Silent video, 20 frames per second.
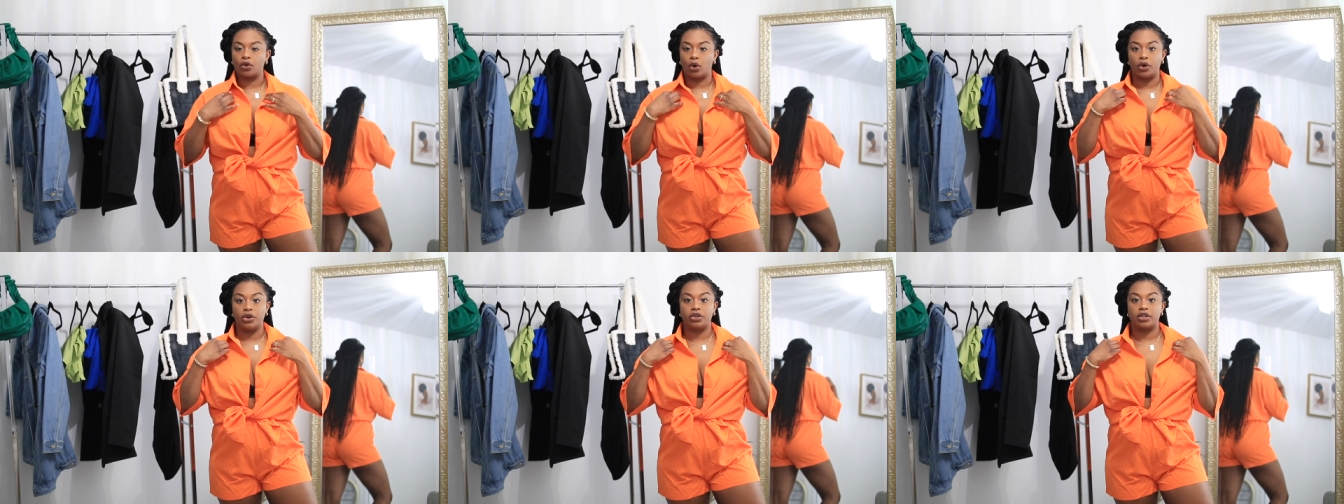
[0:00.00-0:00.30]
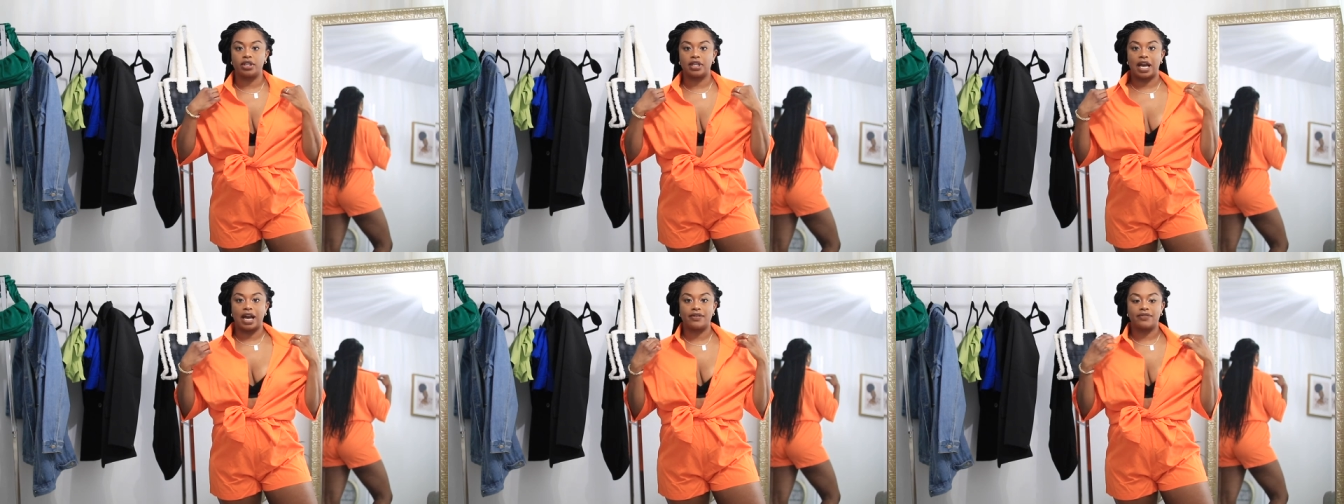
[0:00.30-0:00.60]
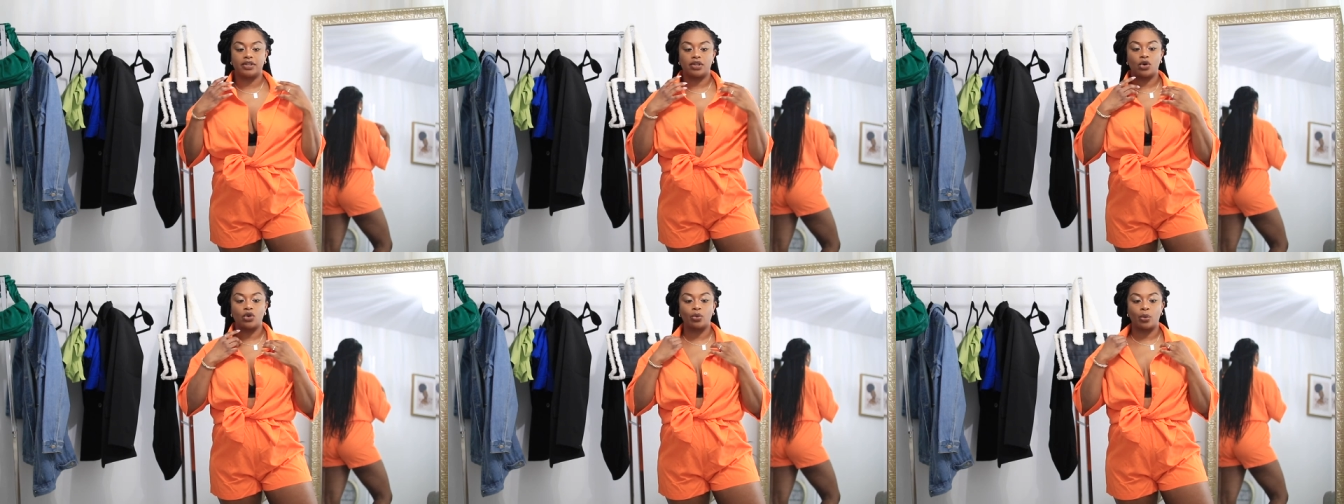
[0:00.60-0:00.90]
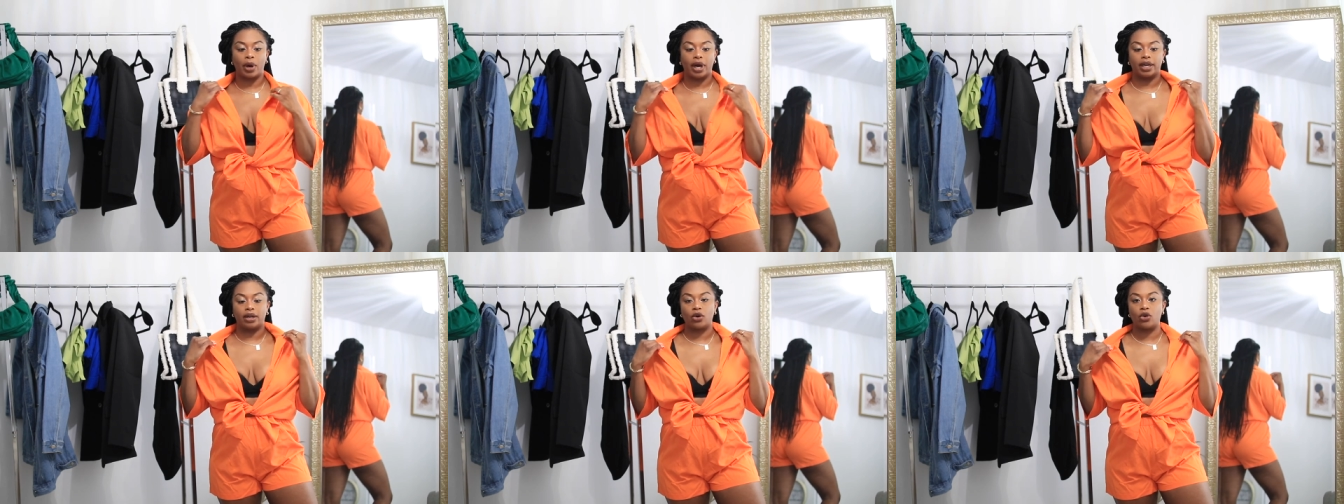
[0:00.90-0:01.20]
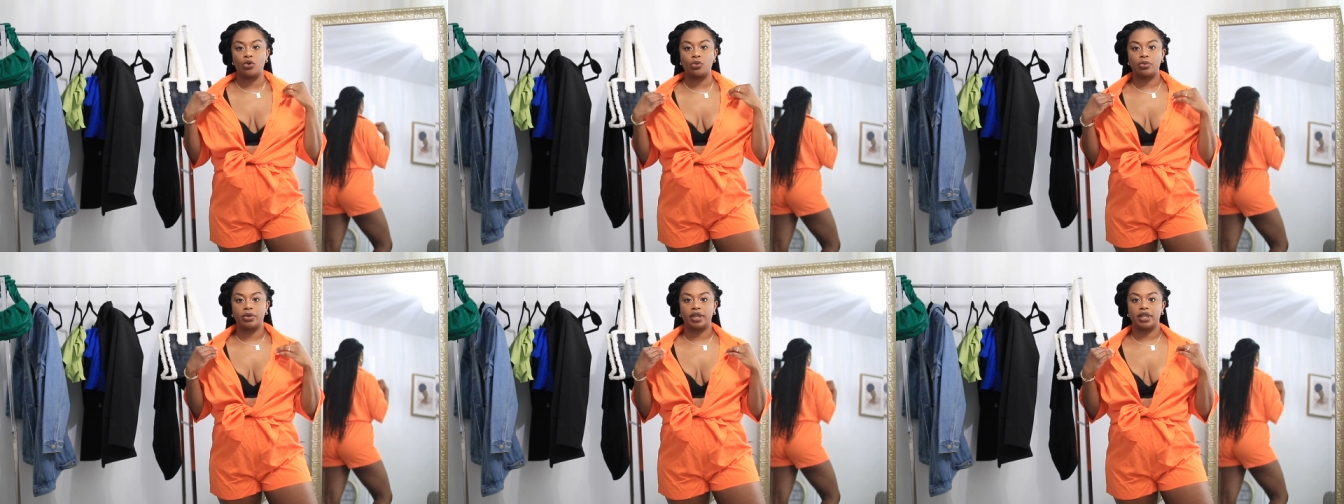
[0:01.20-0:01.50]
or you can have it wide
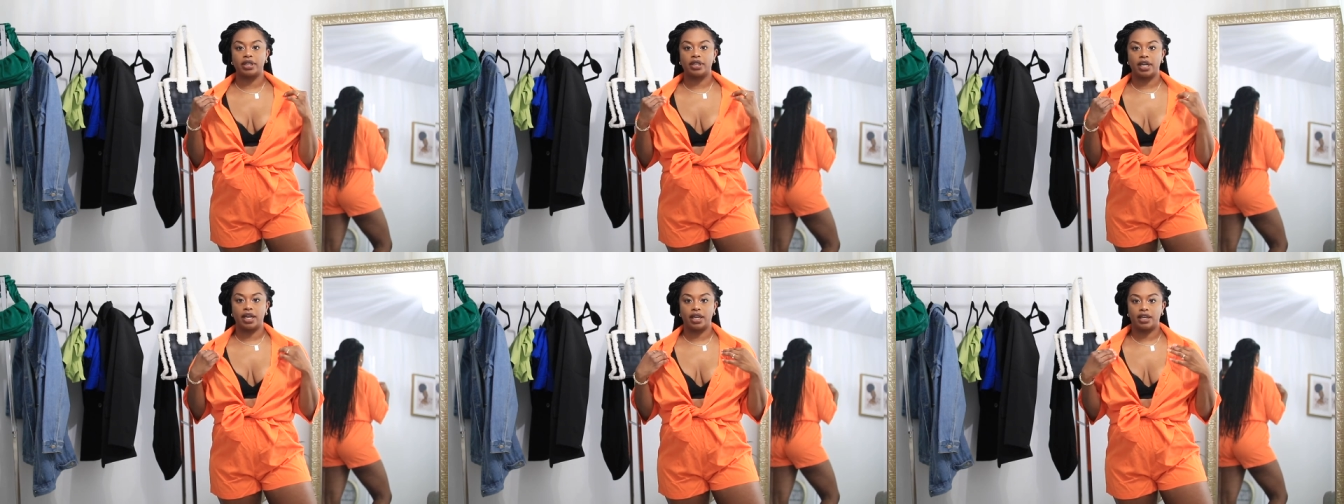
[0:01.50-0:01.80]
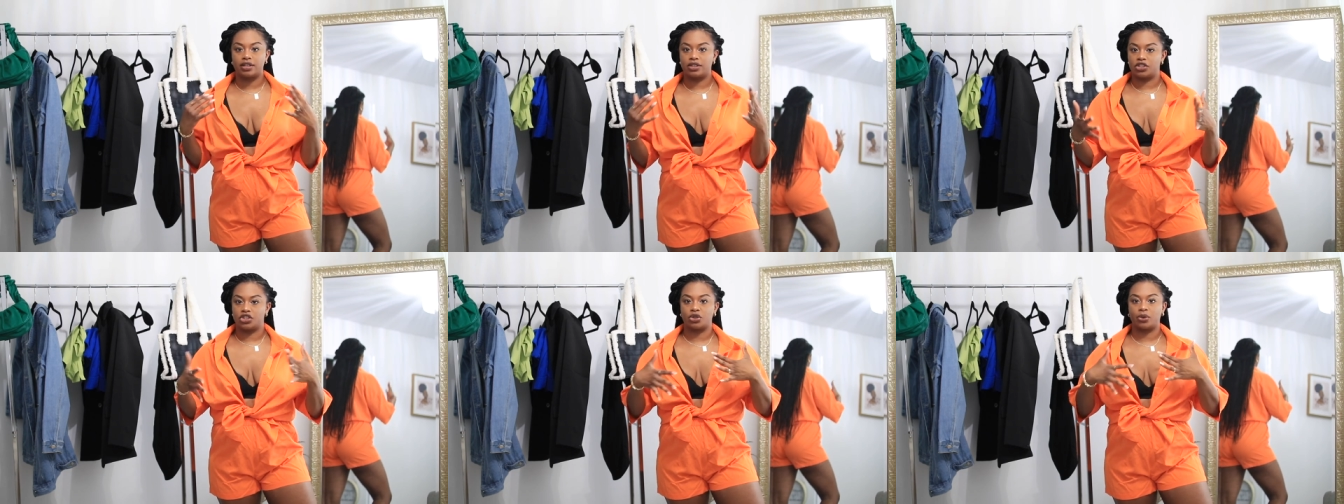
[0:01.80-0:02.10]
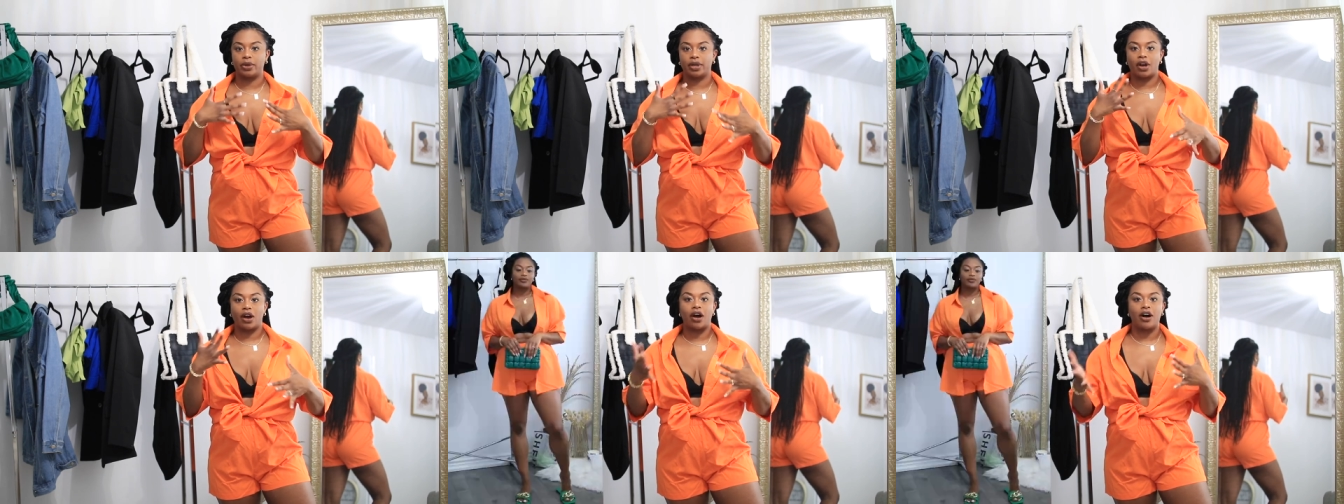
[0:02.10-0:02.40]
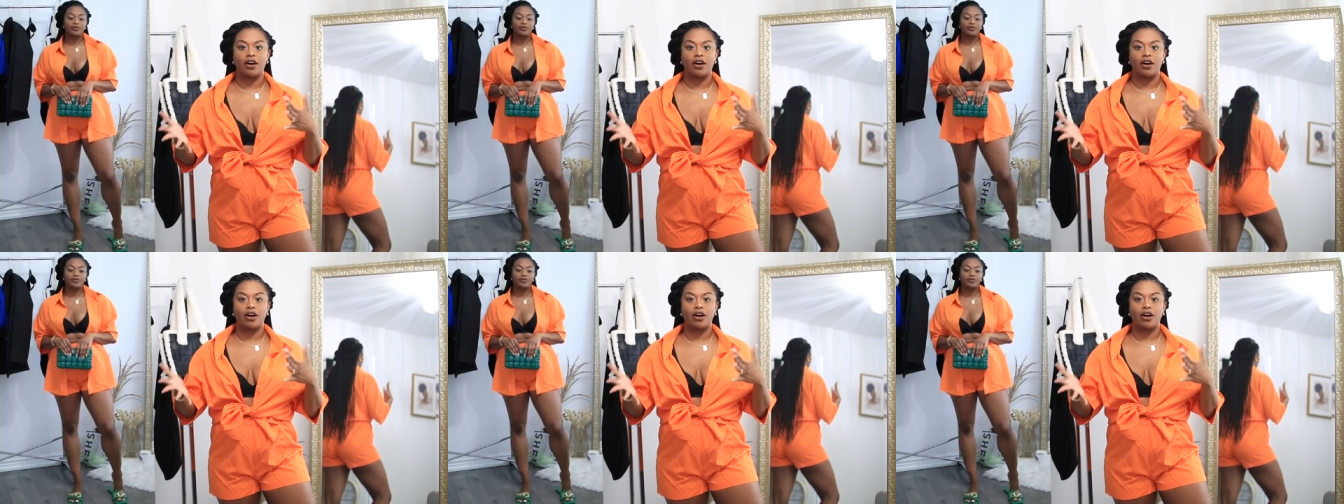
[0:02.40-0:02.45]
open showing